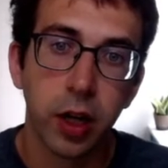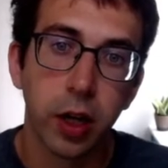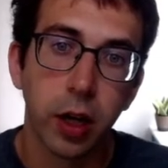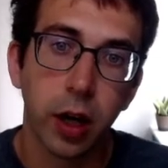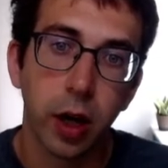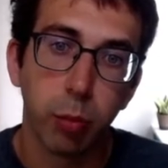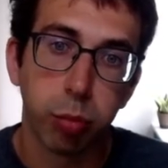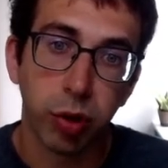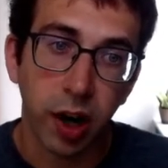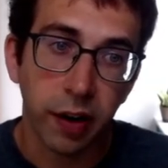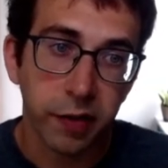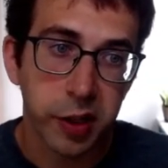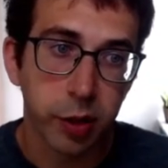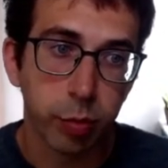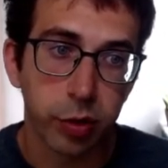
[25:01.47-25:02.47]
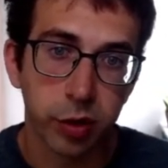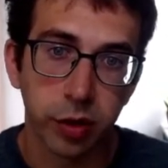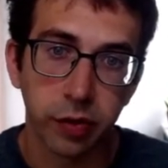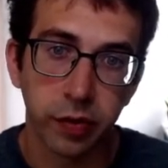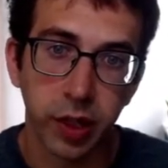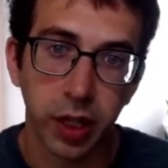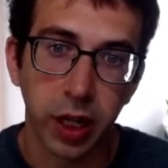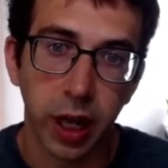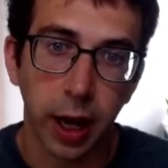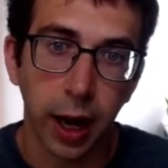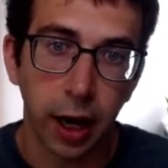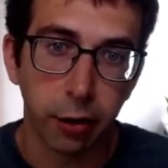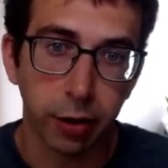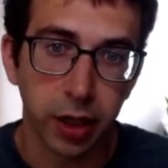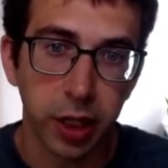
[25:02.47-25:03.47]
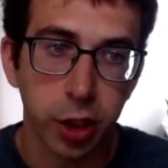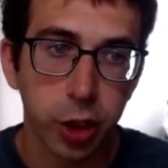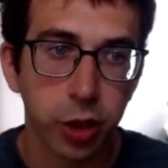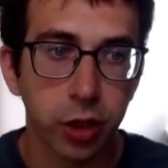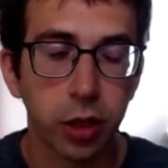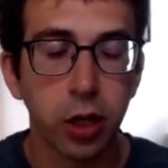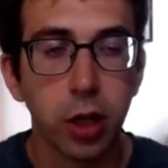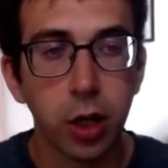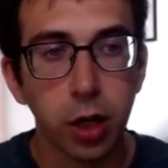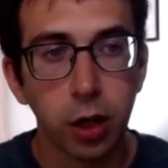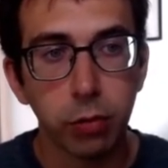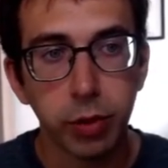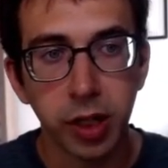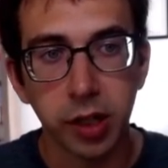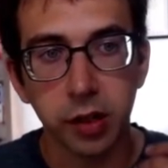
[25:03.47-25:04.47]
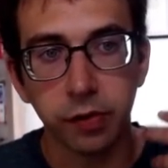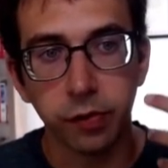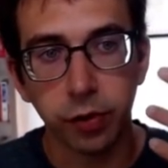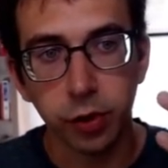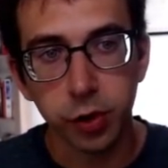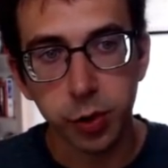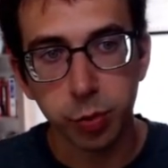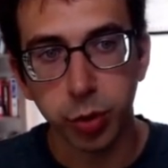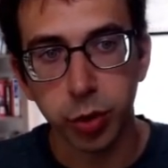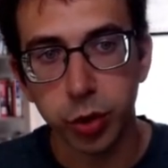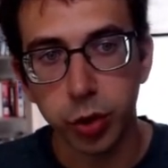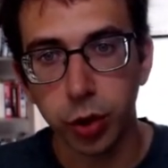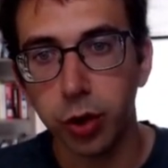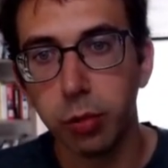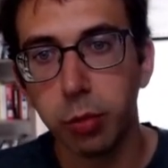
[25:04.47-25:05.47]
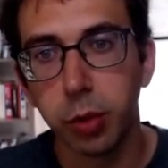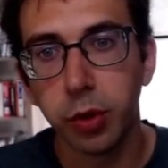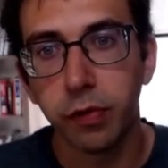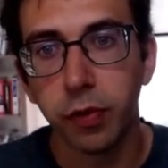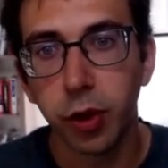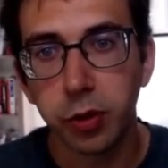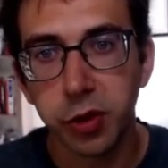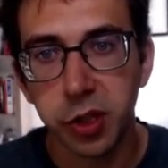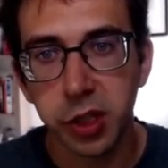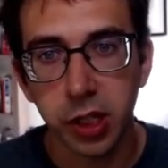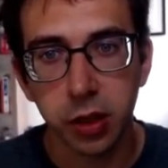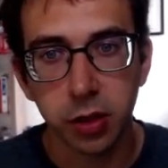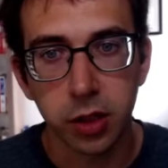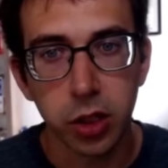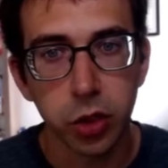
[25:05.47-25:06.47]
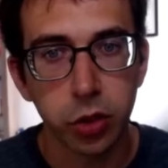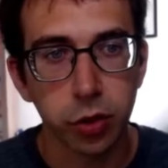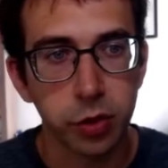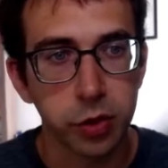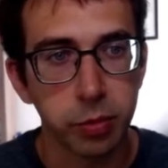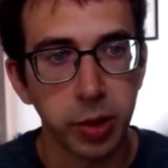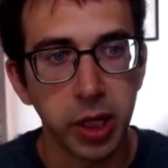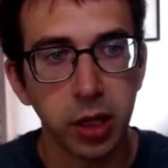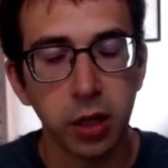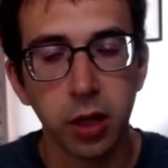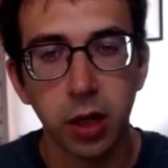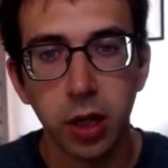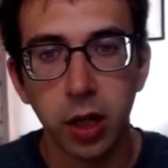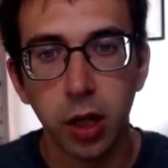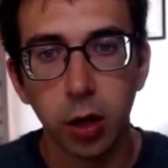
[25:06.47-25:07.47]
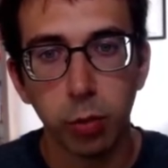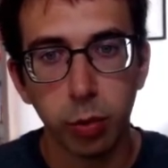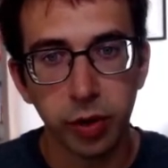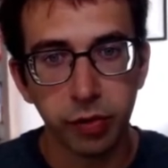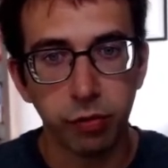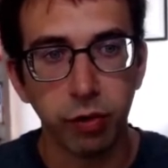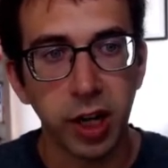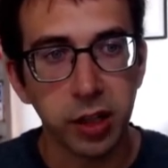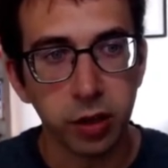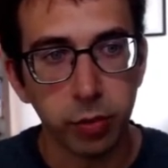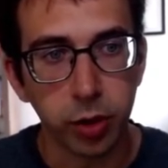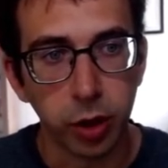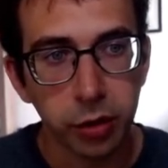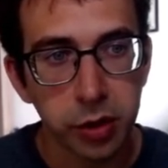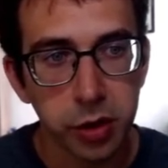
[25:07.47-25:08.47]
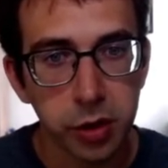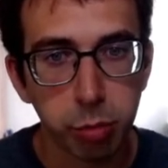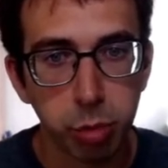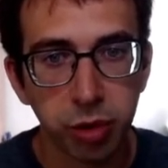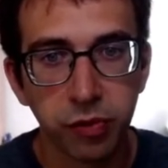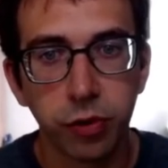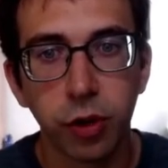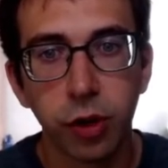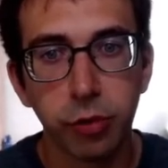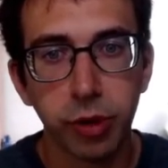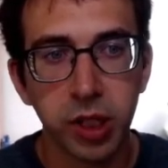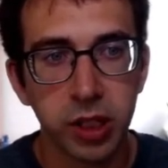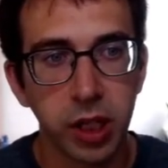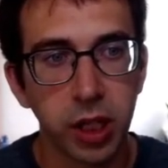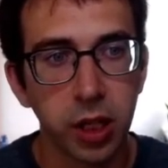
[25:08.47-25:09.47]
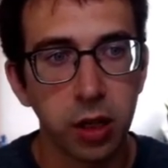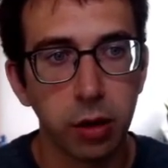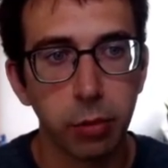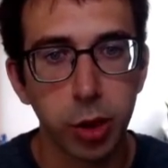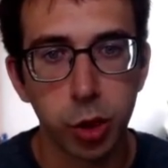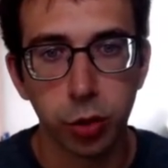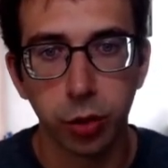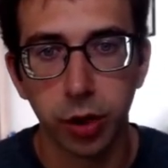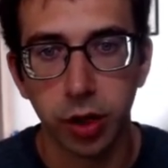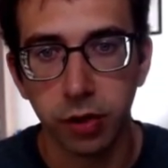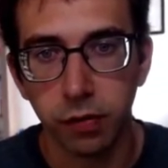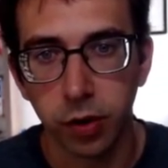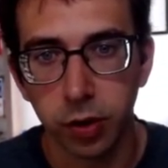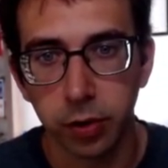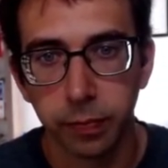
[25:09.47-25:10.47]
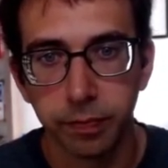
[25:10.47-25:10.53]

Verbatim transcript: a privacy preserving aggregation, we first perturb the votes that the teachers make with random noise before we take a majority vote.